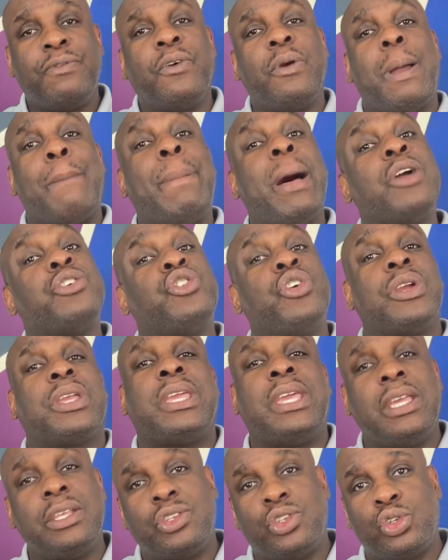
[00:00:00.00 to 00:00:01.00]
about your
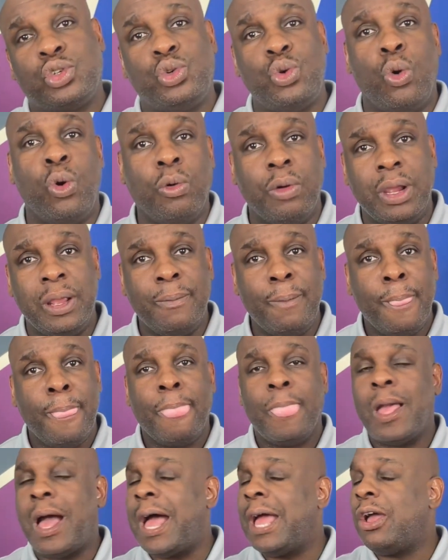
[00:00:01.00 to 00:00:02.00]
kid's story?
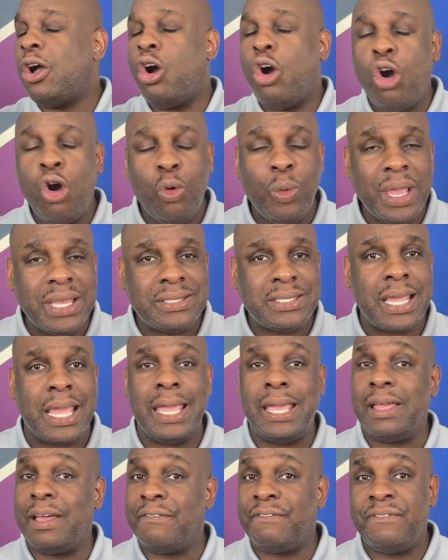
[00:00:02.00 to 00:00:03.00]
I always
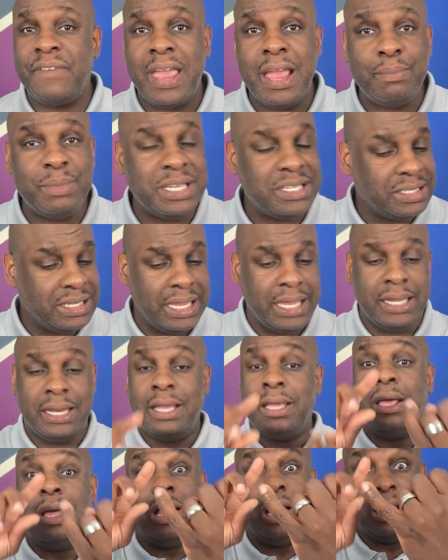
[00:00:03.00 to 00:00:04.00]
say families need
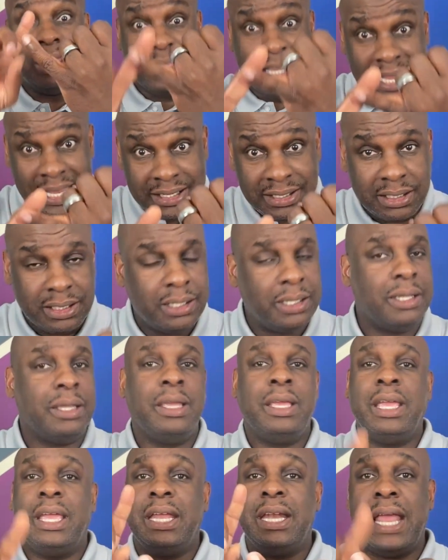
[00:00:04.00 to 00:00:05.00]
a list,
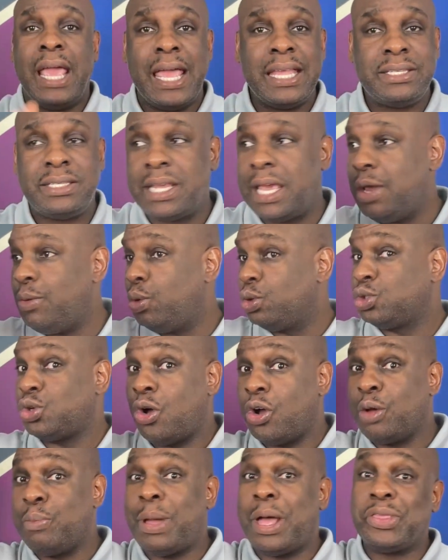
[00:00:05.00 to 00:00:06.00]
an essay, we'll
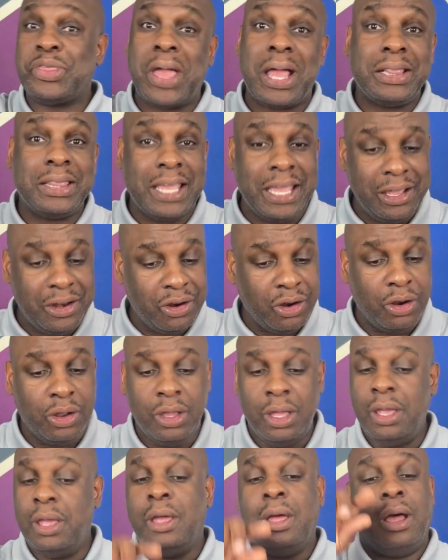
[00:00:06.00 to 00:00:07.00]
talk about that later,
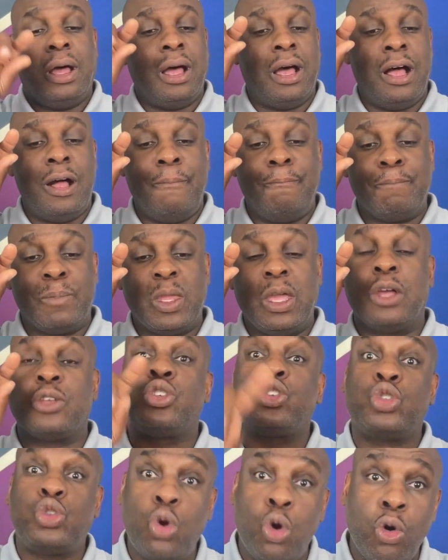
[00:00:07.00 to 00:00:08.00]
a
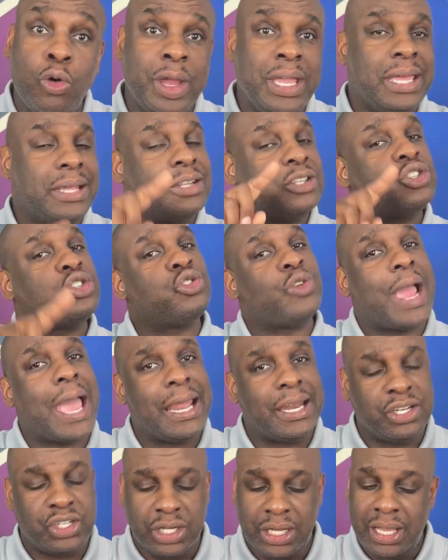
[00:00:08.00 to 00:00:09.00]
story, and a
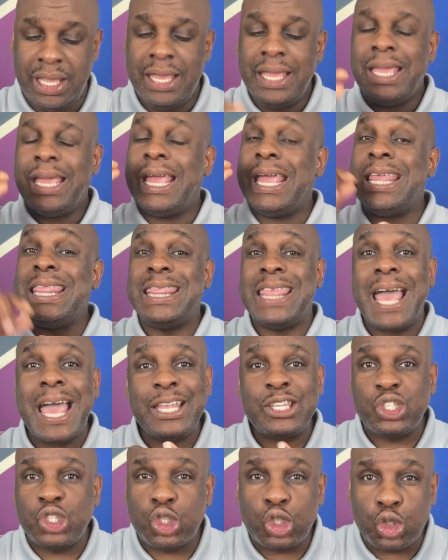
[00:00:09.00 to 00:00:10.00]
strategy. And
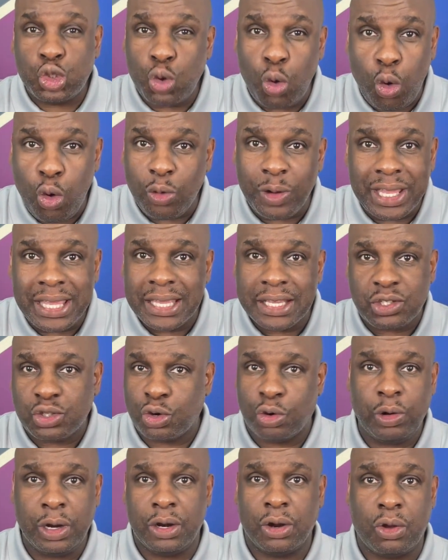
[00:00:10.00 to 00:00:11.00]
that story is
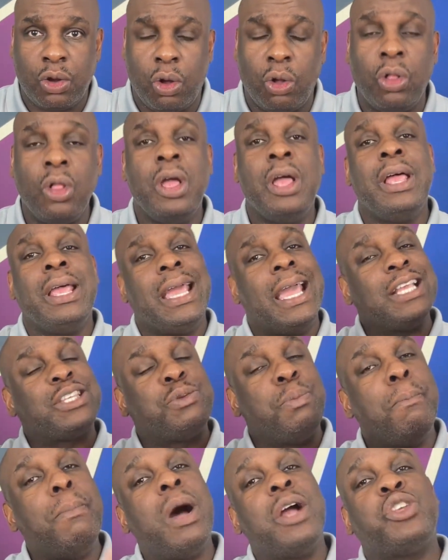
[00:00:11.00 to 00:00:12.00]
critical. It's
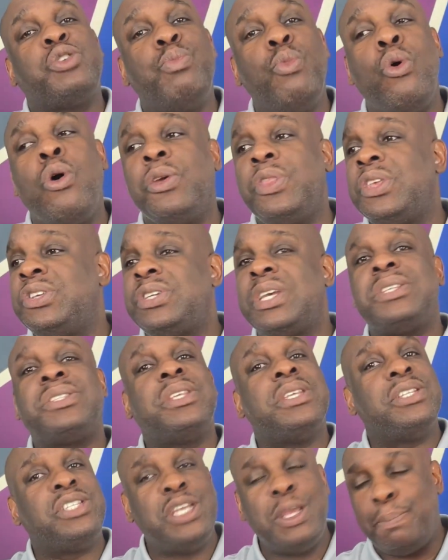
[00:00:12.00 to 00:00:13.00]
much more than just
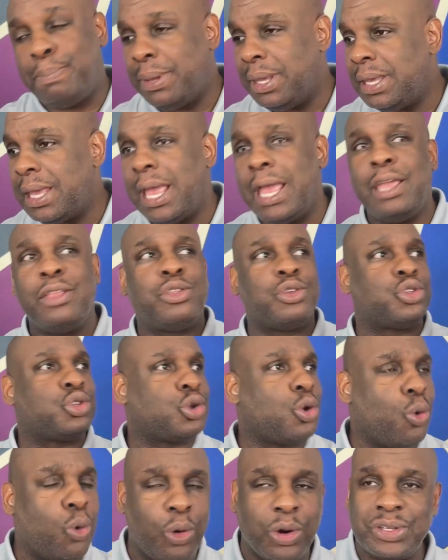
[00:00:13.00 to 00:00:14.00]
the GPA, the
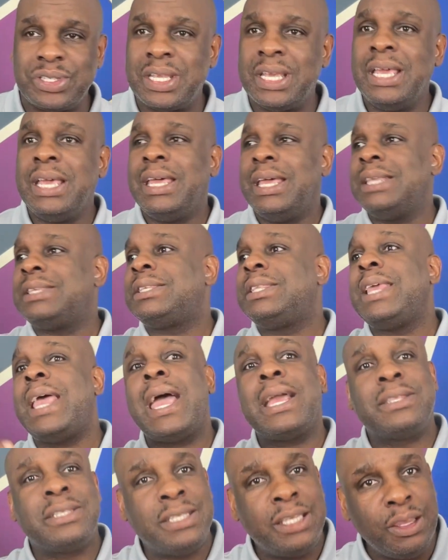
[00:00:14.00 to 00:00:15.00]
scores. It's the
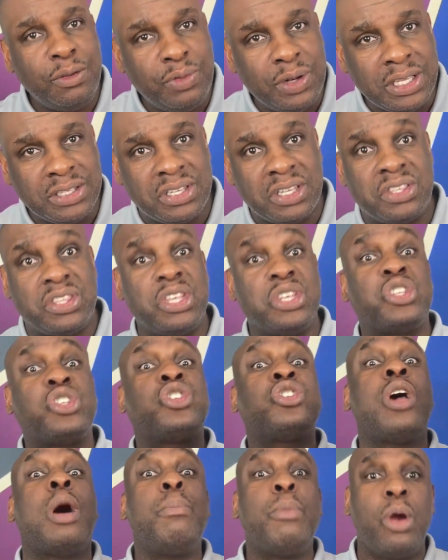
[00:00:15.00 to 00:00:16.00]
activities, it's the
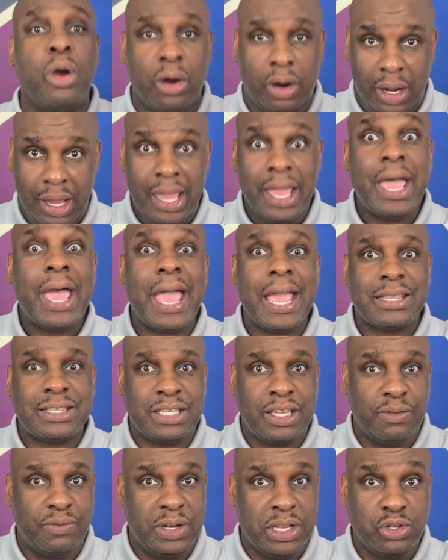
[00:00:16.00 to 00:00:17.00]
summer
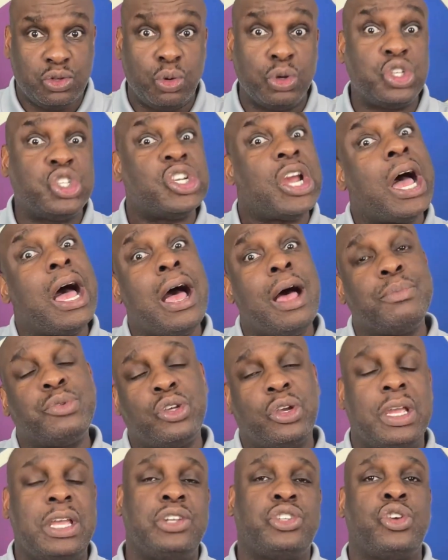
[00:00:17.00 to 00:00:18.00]
activities or jobs
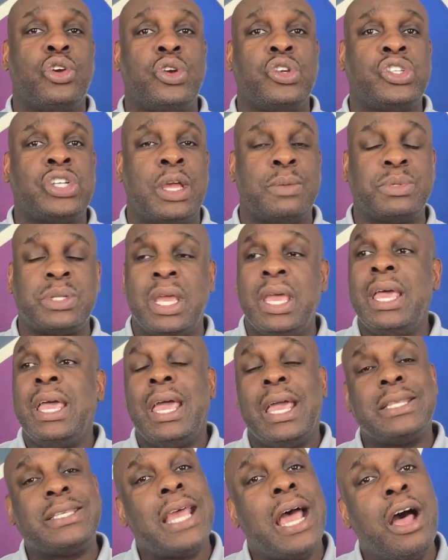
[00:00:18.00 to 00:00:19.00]
or internships.
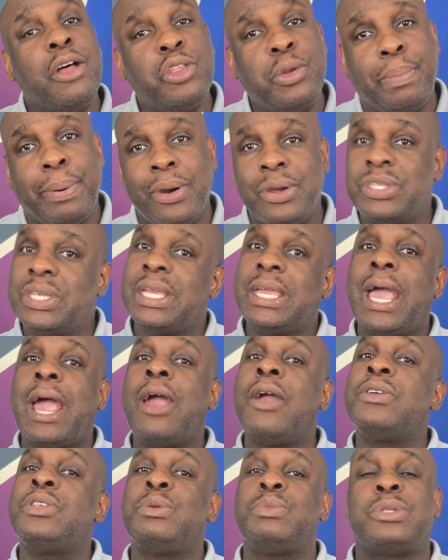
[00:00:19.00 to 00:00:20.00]
It's how the person
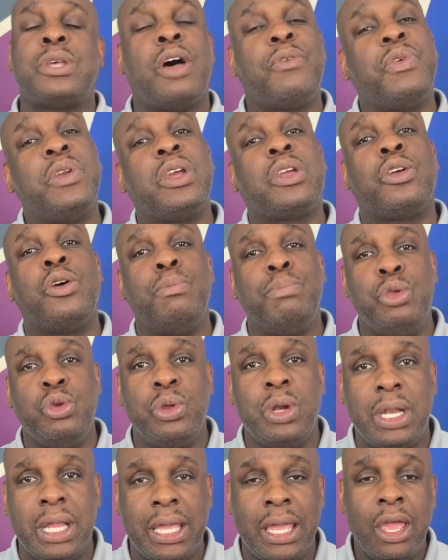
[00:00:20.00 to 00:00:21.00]
carries himself in a
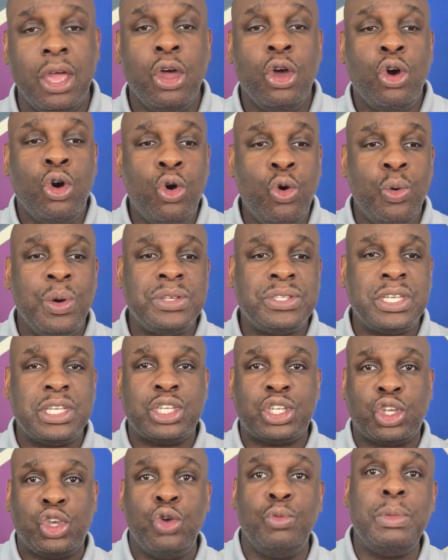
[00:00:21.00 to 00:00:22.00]
community. Who is
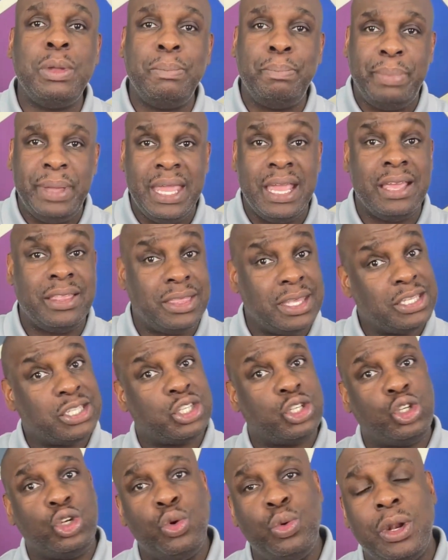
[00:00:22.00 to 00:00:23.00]
this human being, this
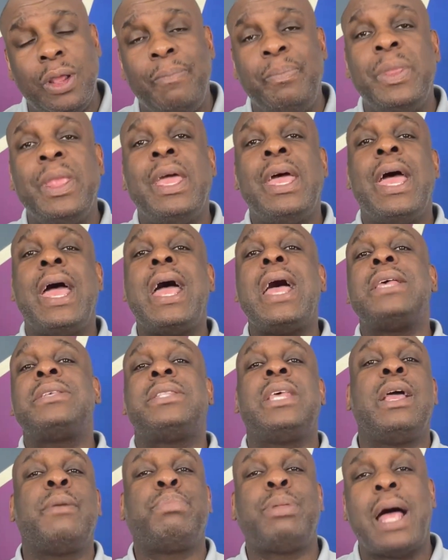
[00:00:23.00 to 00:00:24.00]
student, as
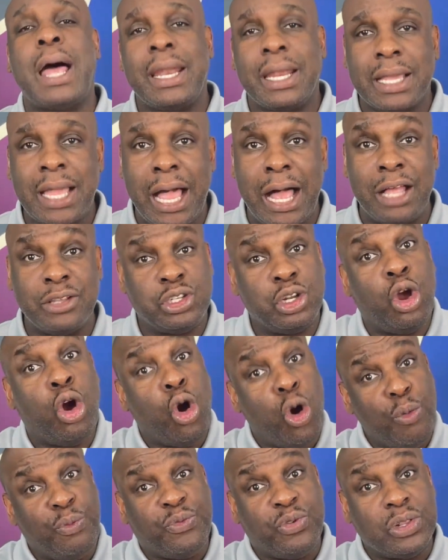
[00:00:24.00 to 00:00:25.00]
they apply to college? And
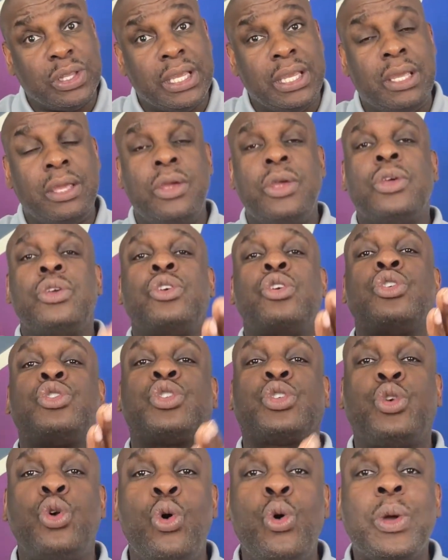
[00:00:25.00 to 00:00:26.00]
hopefully your
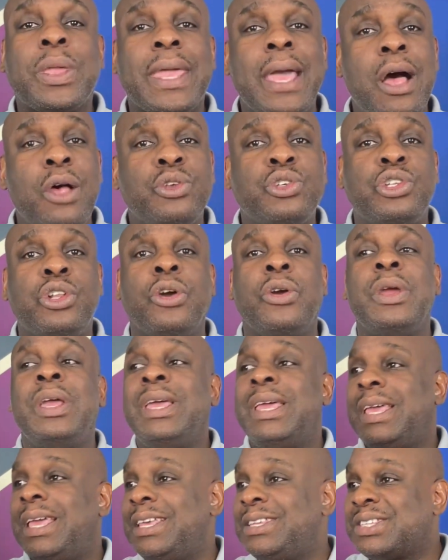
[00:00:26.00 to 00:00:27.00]
school counselor
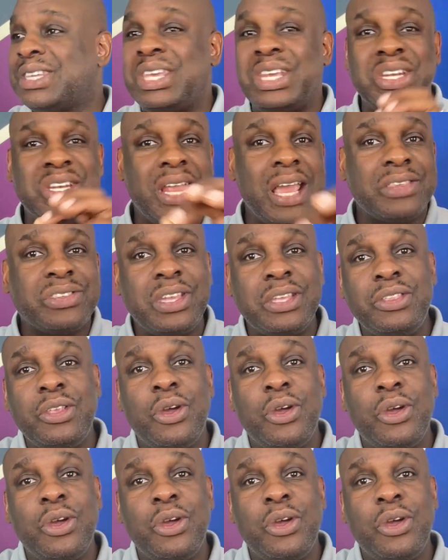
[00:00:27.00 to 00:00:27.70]
is connecting